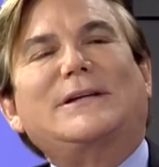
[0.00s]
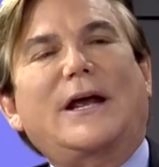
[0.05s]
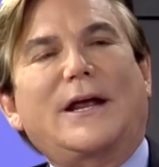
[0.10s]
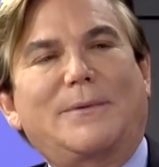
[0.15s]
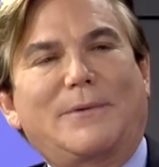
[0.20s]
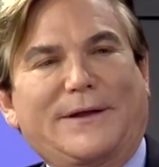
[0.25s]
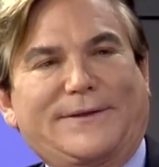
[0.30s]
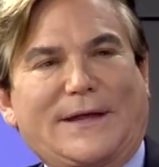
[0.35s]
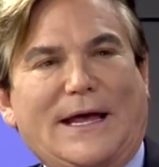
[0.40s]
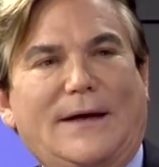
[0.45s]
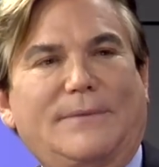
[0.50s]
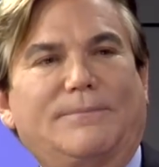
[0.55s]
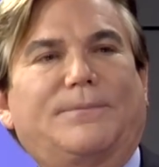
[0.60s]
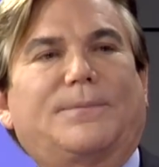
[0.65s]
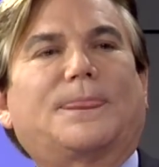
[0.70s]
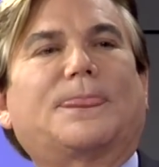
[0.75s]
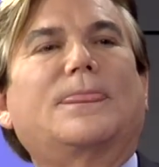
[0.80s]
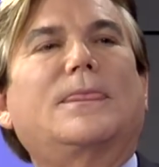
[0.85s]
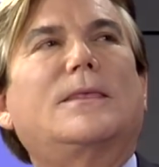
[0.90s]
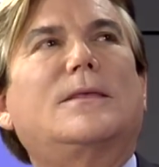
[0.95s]
tell you like about lipo,
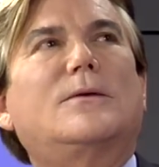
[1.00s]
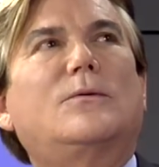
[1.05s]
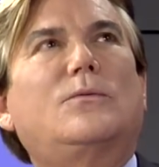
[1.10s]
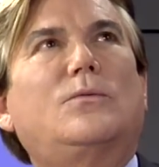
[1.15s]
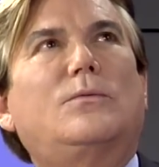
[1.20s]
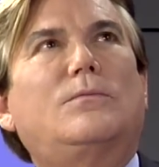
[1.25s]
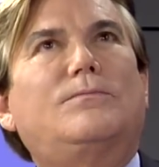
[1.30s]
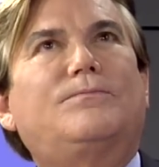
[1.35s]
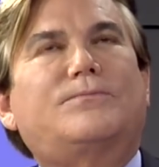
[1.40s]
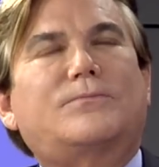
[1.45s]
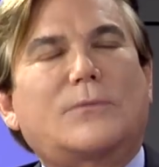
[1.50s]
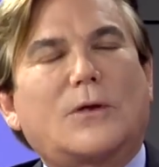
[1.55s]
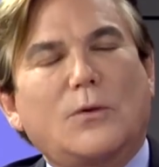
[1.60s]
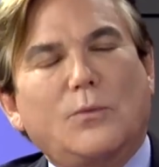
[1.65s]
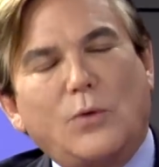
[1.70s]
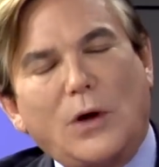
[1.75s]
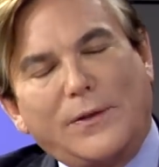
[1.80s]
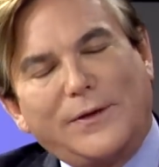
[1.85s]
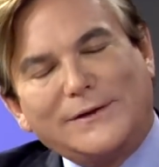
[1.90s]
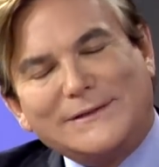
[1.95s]
that. right? I mean, same kind of
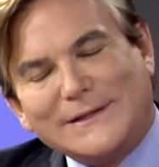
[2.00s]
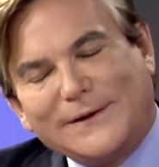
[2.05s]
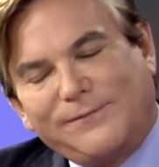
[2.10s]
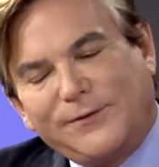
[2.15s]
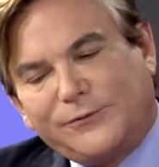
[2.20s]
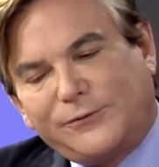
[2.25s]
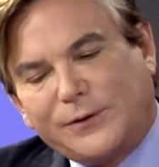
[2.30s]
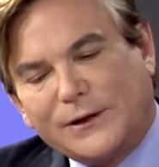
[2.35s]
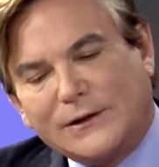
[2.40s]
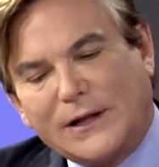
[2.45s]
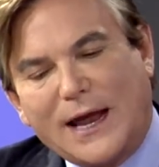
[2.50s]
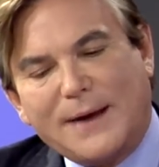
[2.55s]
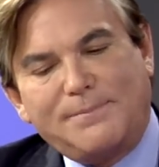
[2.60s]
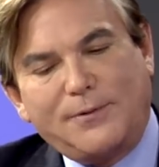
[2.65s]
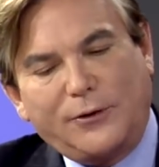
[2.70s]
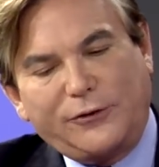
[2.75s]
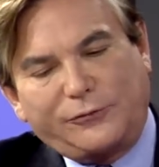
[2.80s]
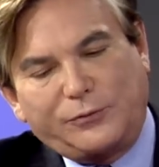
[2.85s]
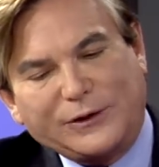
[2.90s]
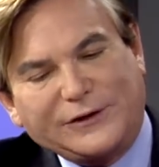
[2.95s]
thing. Well, the difference between
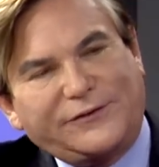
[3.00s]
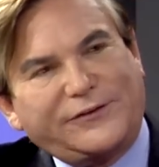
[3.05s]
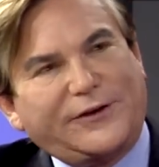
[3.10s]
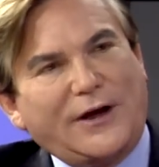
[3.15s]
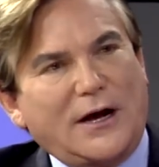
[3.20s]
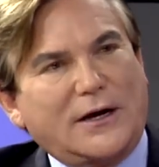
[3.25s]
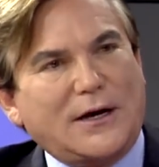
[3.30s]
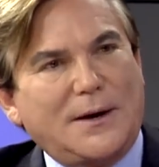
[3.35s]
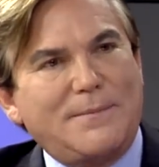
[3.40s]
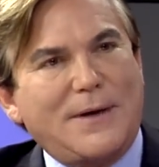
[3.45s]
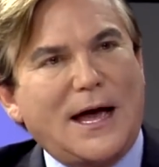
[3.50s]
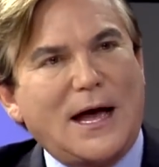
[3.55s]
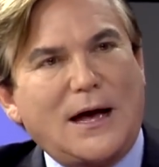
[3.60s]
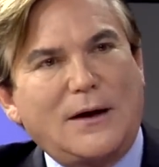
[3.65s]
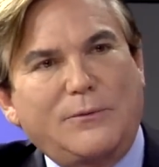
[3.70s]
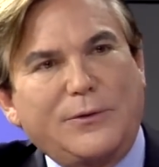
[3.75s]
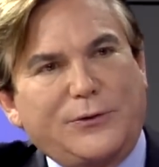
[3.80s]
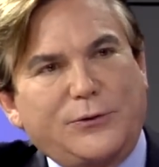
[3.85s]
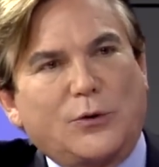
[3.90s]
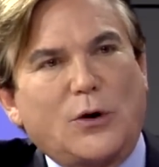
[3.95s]
lipo is we suck them out
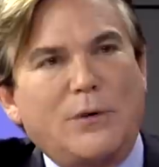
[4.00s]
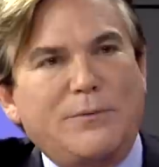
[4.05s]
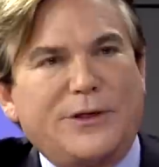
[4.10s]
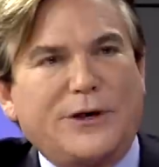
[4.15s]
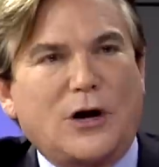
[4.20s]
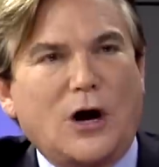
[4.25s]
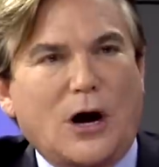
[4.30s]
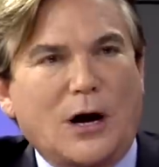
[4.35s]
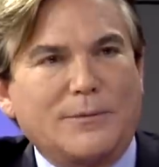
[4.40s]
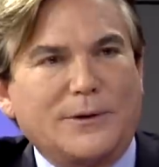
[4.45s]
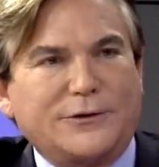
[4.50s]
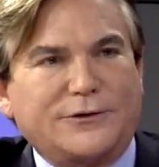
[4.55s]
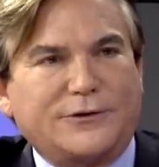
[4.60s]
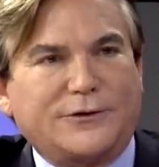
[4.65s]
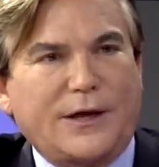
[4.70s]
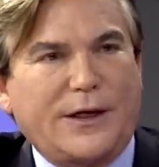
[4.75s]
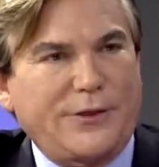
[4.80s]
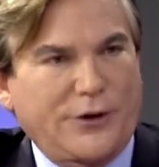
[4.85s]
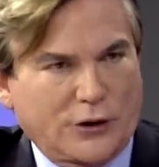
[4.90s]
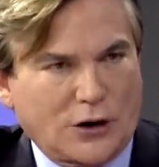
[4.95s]
and we throw them in the garbage,
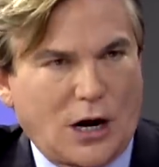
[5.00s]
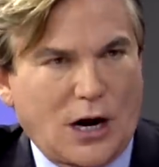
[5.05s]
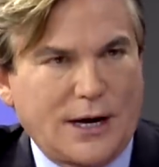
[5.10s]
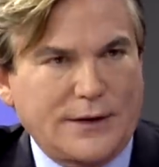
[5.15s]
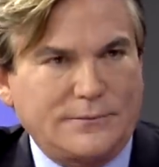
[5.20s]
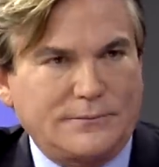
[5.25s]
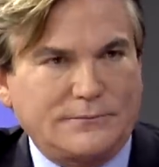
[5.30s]
and they're gone.